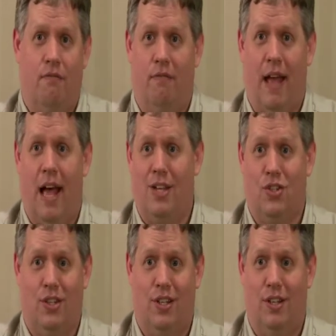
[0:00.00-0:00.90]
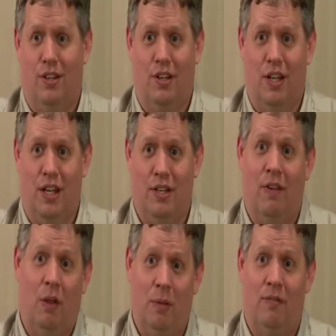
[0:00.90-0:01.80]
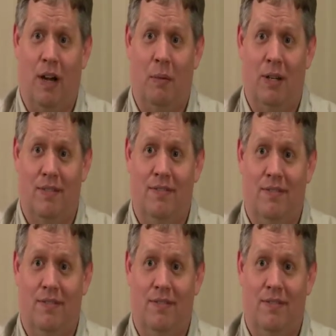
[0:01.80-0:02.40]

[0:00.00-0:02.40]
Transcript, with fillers: fast uh, development environment.